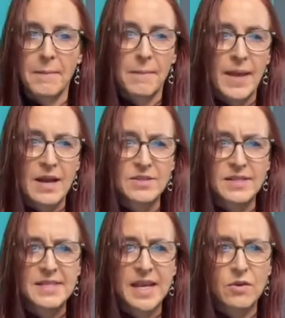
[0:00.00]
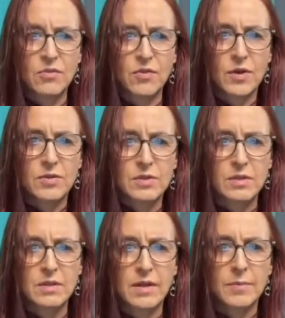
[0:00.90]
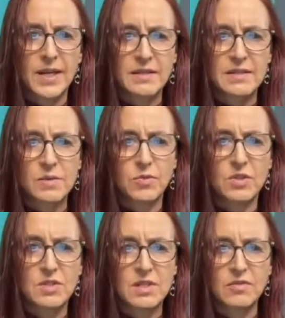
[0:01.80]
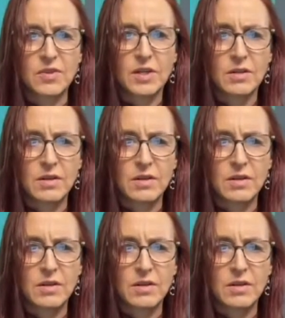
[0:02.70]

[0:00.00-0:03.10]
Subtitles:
How's the sound, folks? I'm getting some weird stuff here.